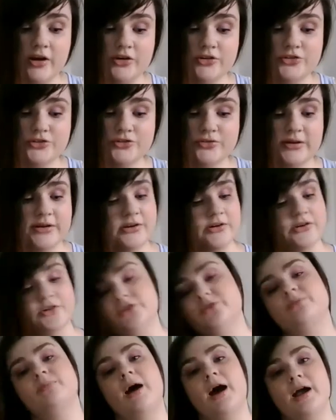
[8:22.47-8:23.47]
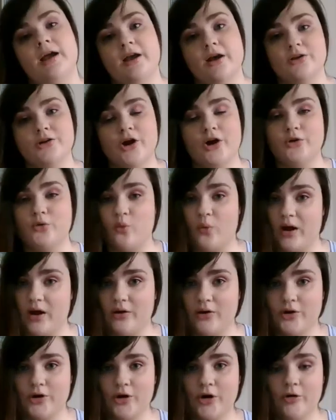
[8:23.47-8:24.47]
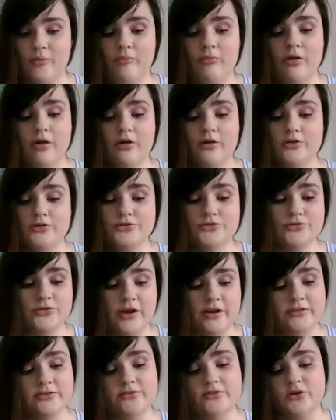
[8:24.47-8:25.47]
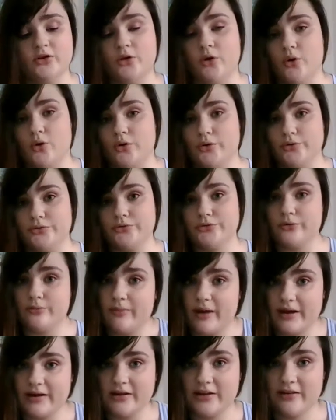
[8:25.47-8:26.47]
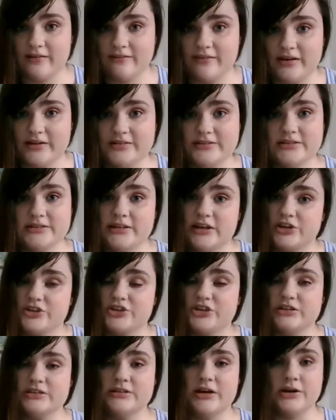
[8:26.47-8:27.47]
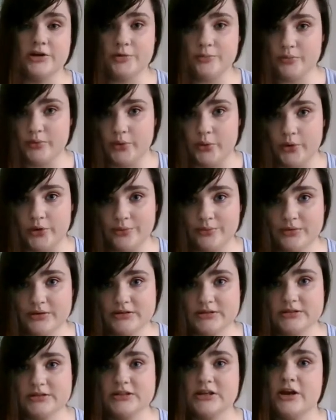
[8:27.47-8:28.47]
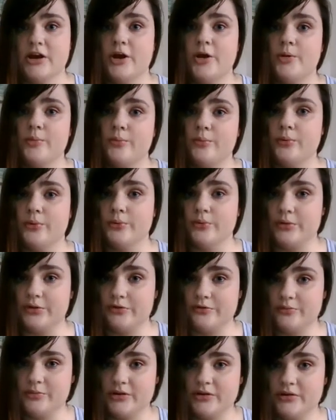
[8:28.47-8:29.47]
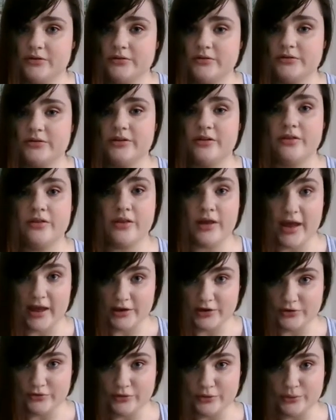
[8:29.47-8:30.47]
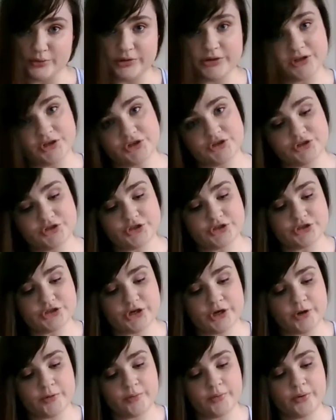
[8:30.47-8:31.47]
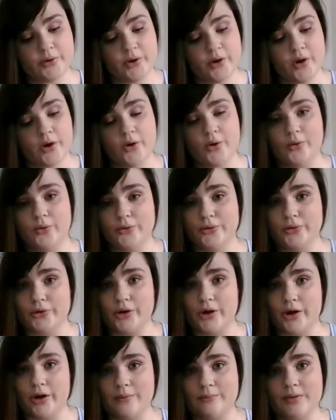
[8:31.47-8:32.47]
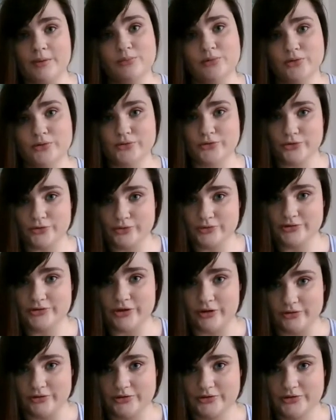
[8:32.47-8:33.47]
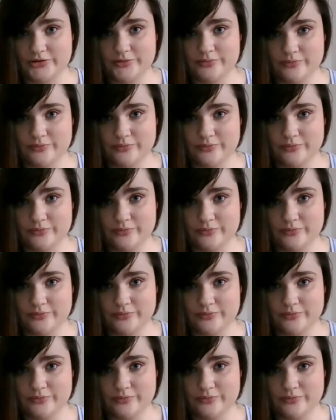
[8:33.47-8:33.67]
triggered by an unwelcome, stressful, or traumatic event such as unemployment, bereavement, the end of a relationship, or abuse or assault.